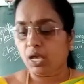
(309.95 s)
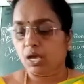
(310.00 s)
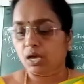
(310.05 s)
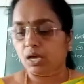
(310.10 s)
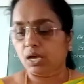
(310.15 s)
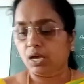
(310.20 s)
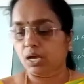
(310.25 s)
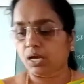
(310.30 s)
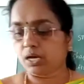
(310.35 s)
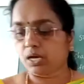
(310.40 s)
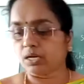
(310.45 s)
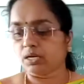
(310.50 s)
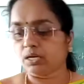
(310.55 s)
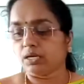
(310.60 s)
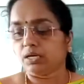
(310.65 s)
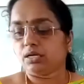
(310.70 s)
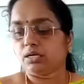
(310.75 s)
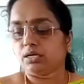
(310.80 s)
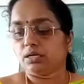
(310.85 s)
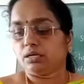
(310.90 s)

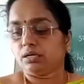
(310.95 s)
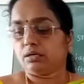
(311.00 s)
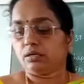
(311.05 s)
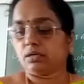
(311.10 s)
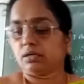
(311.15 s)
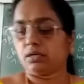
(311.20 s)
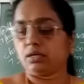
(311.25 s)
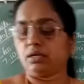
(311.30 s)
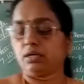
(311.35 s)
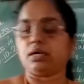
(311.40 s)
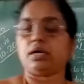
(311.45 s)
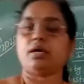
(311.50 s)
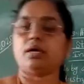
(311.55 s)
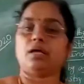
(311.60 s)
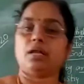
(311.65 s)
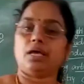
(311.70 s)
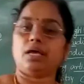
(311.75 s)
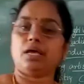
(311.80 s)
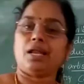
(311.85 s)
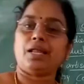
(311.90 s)
Here,
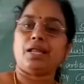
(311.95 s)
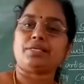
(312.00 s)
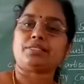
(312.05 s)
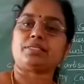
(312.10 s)
with